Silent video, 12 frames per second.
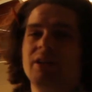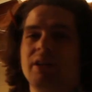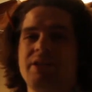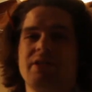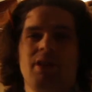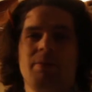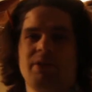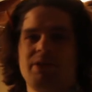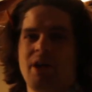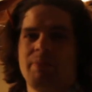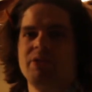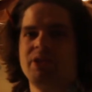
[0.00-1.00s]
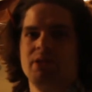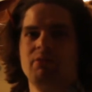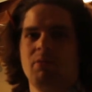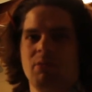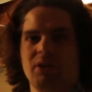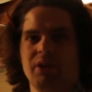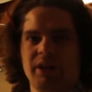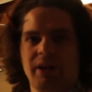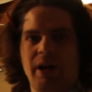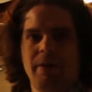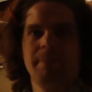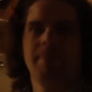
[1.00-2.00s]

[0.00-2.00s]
Let's get up on top and see what we're looking at.